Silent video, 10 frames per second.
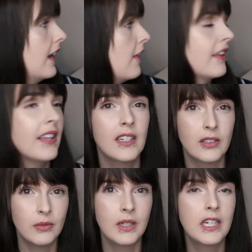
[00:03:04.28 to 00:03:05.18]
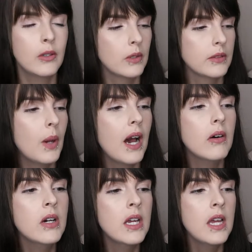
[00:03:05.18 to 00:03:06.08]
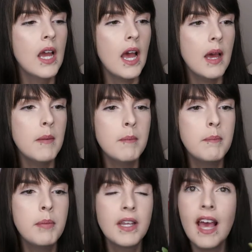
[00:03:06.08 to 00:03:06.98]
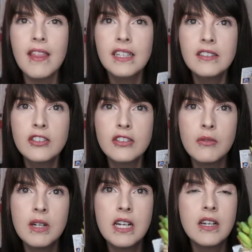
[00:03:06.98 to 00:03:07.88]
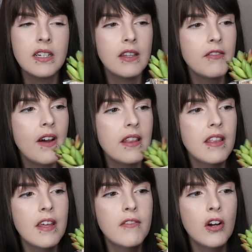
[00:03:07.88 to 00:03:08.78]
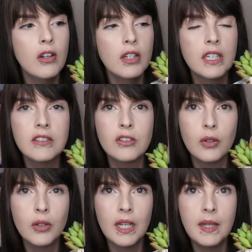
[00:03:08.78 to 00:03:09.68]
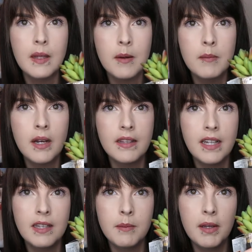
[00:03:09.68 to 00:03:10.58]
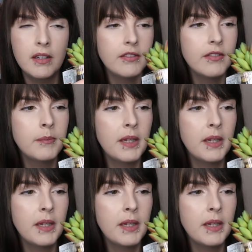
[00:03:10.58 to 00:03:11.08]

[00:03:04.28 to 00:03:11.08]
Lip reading: and I think that looks really cool as well. But yeah, these just look really good, and the fact that they've got like soil in them and then the bit of